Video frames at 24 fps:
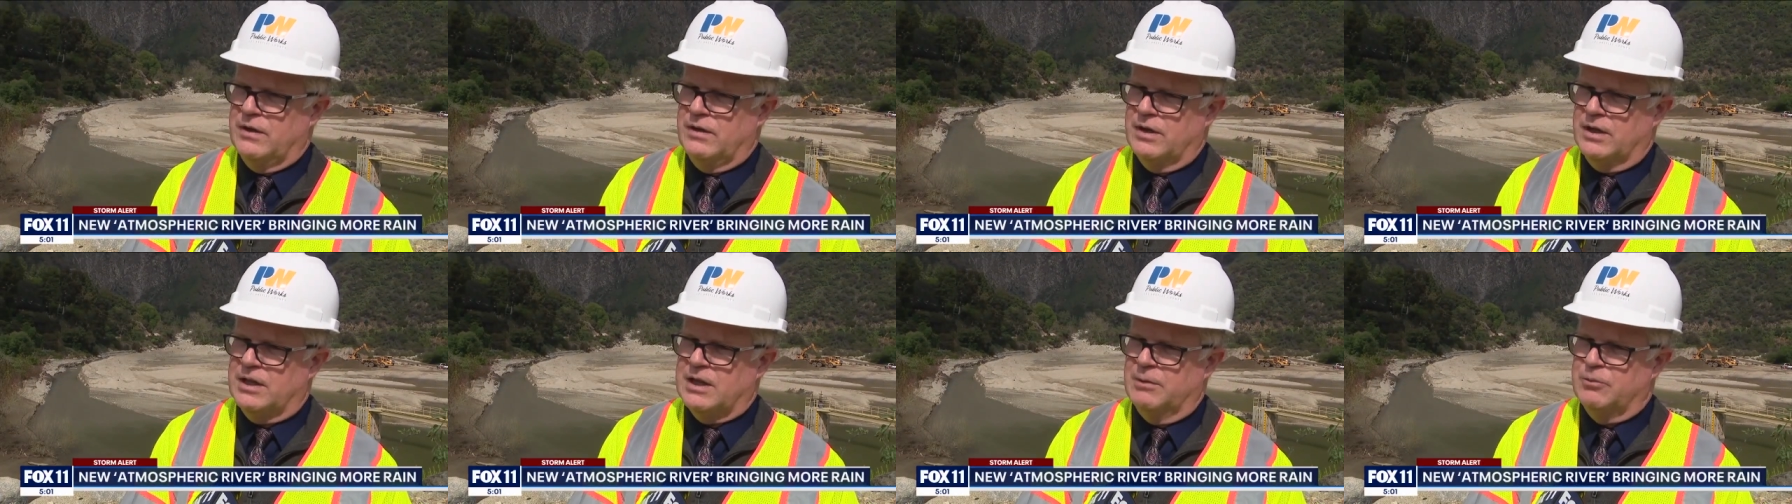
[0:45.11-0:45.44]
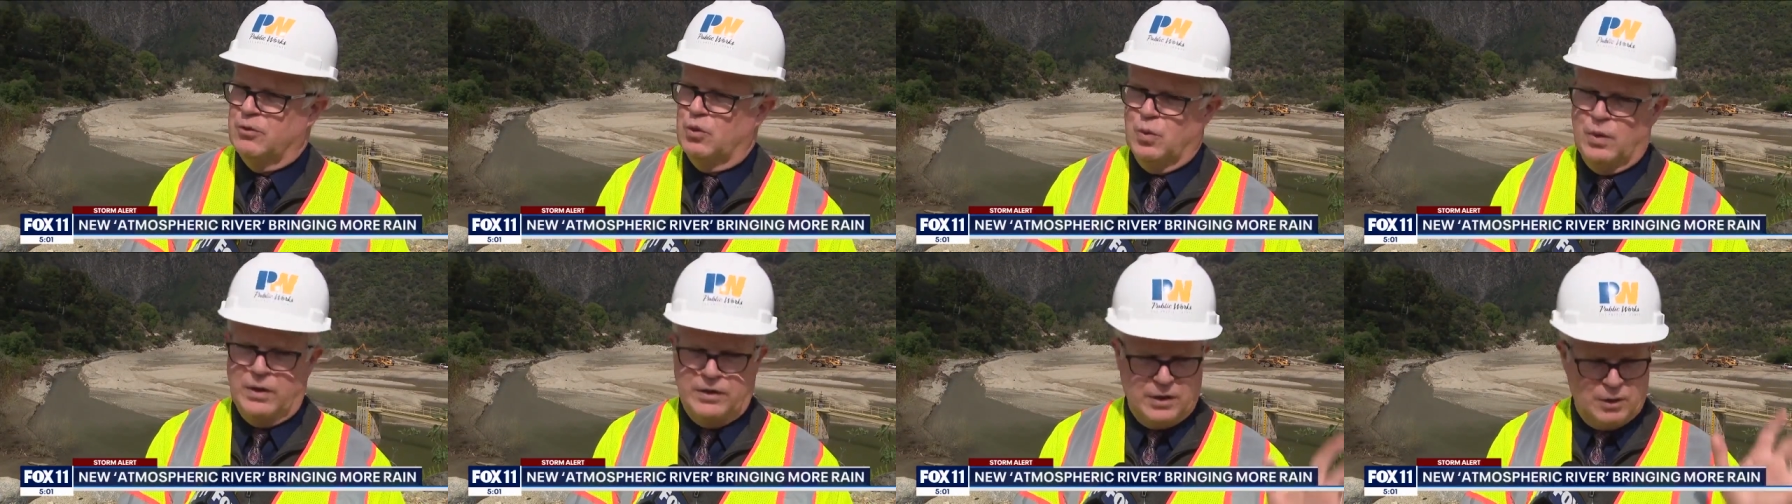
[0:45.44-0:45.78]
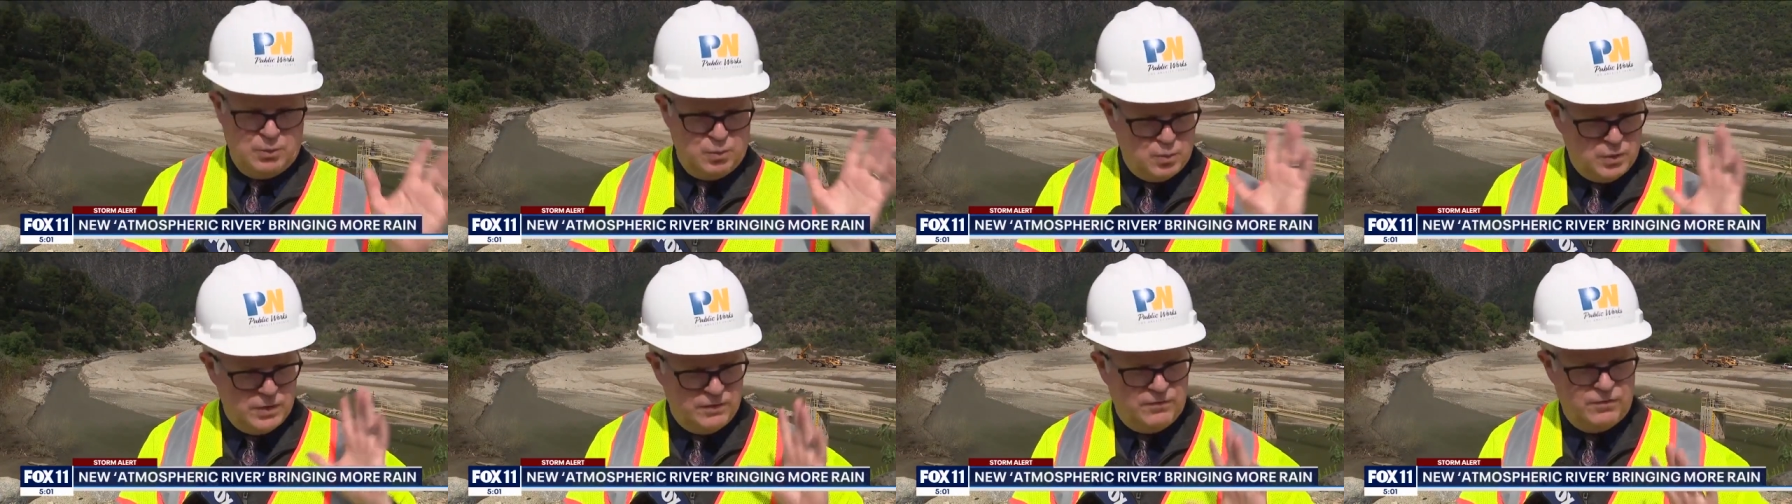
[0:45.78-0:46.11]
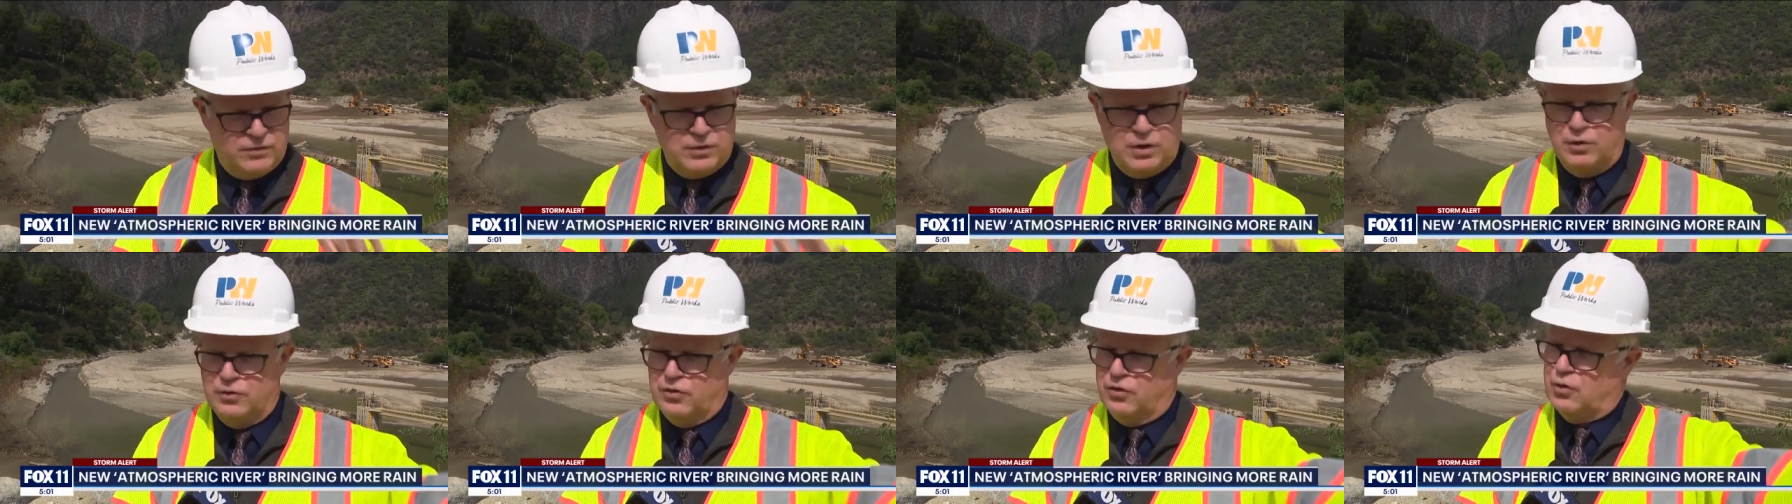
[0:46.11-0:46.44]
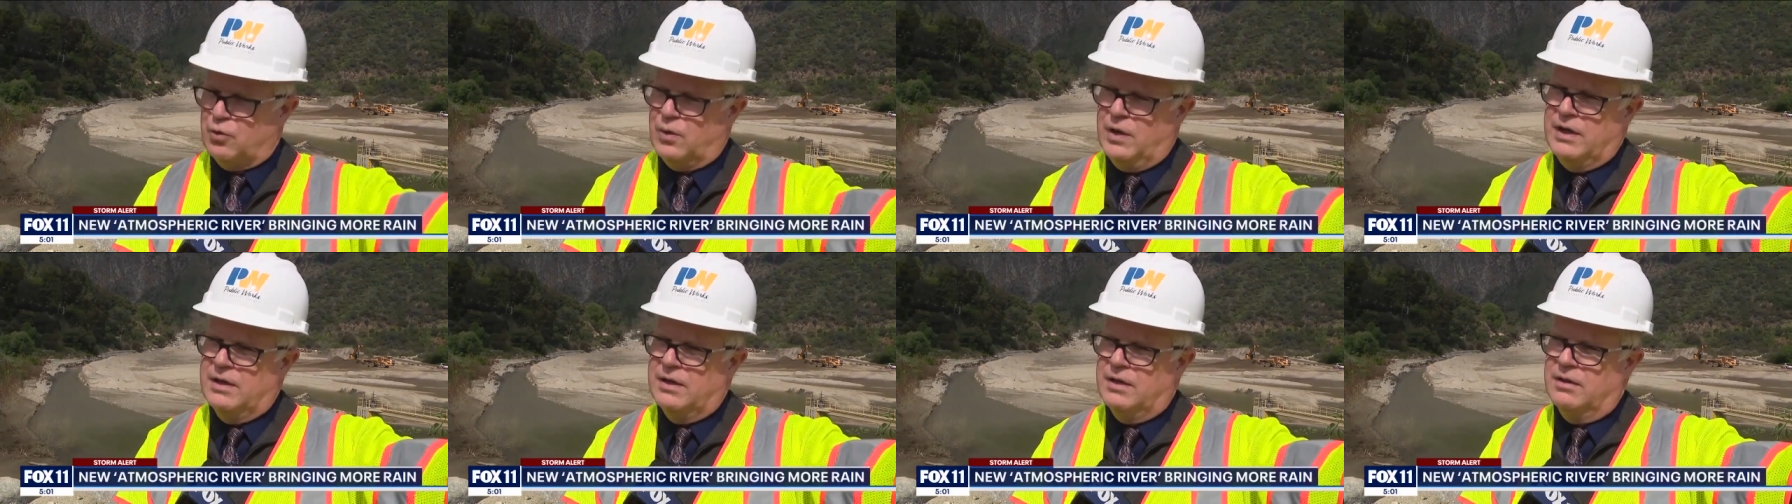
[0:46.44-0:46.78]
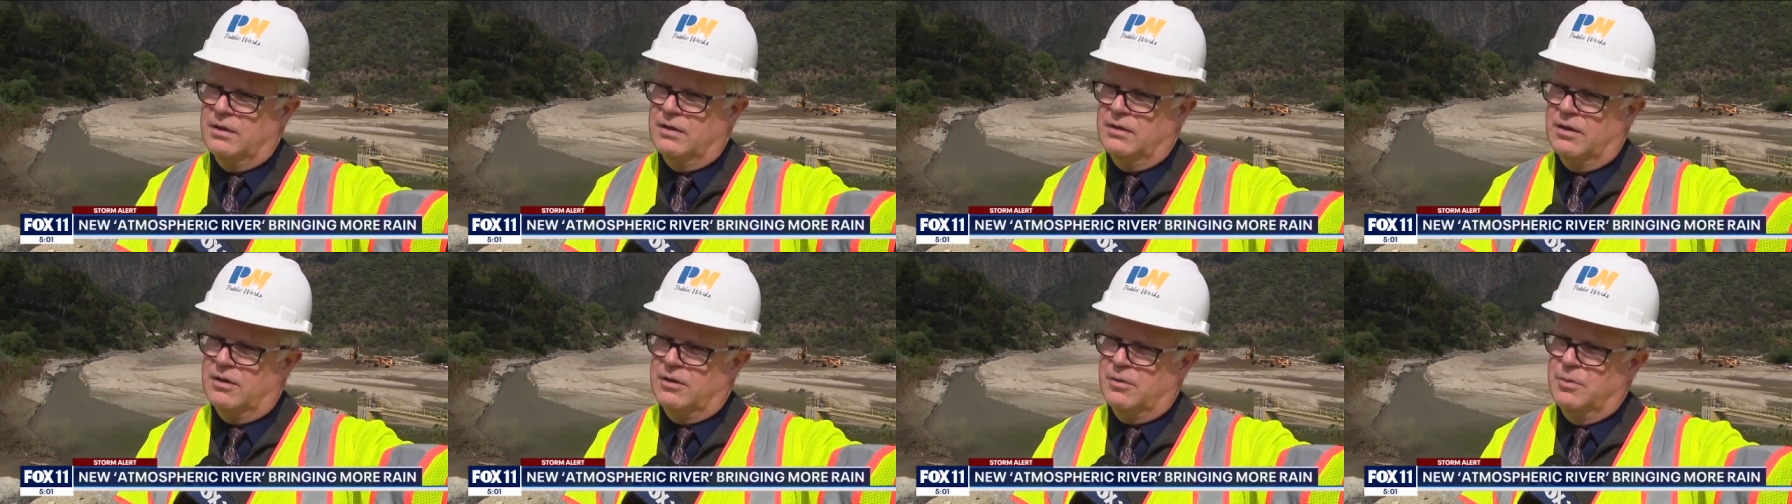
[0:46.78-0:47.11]
that comes with it would flow straight
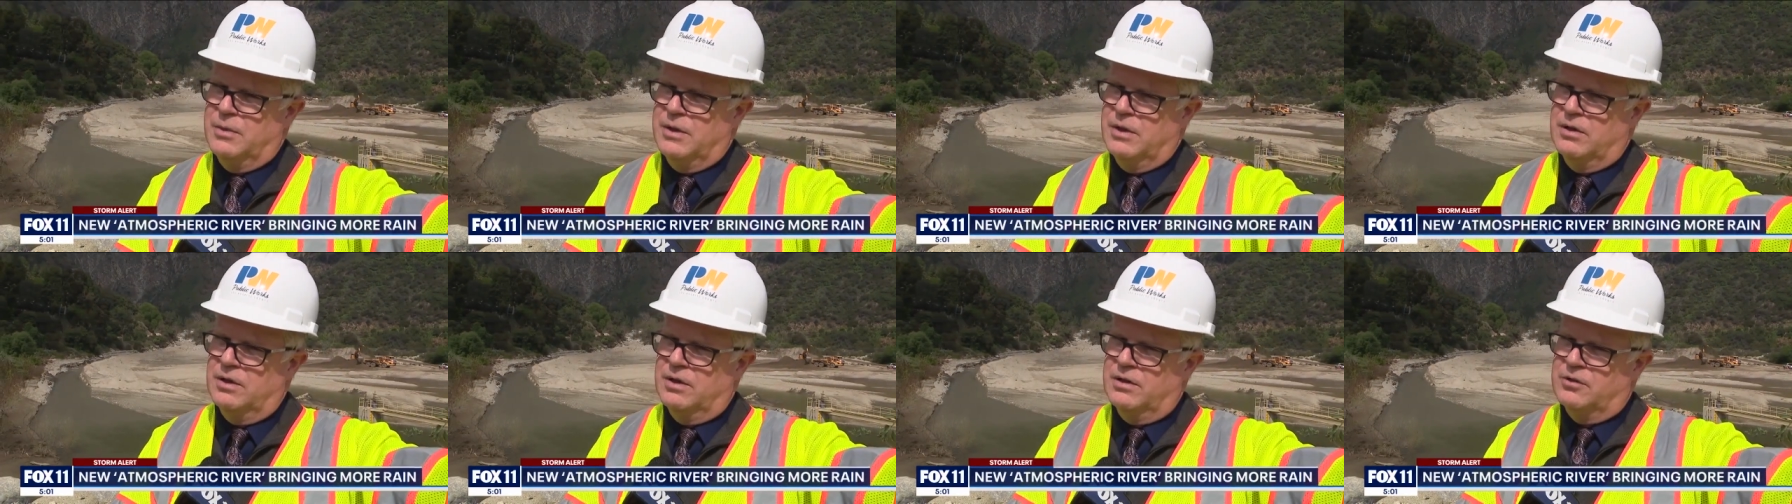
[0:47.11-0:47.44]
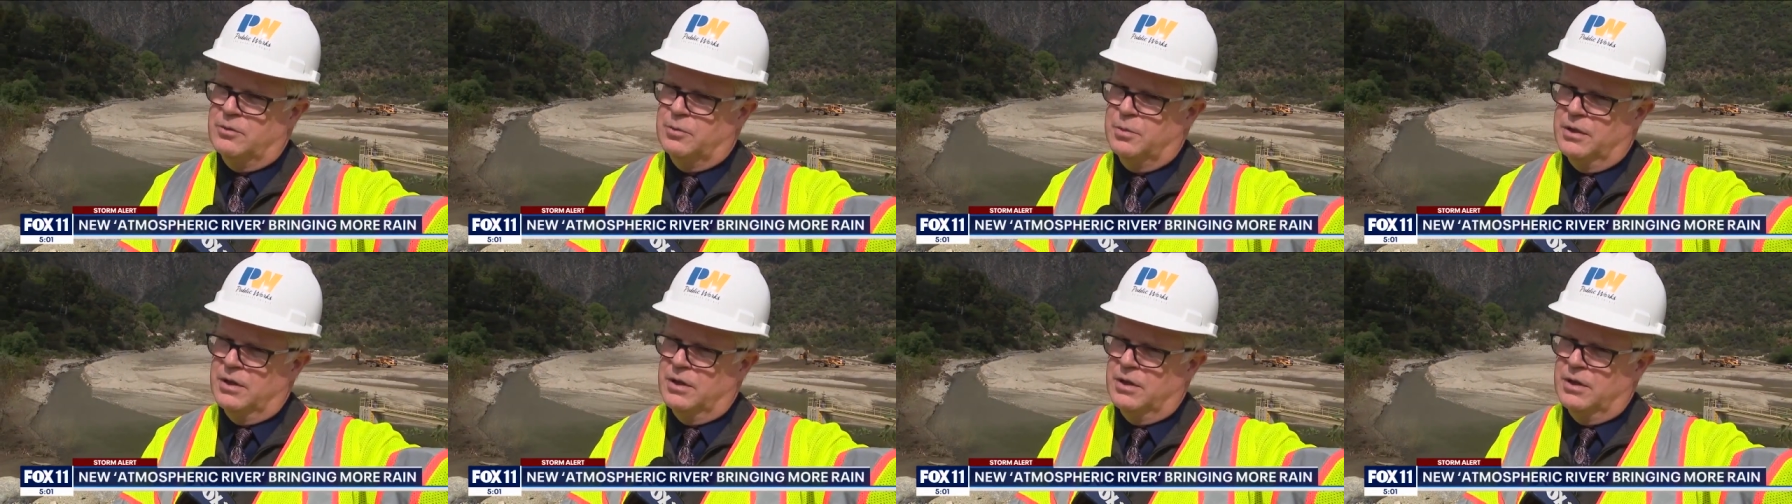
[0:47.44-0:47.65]
into the communities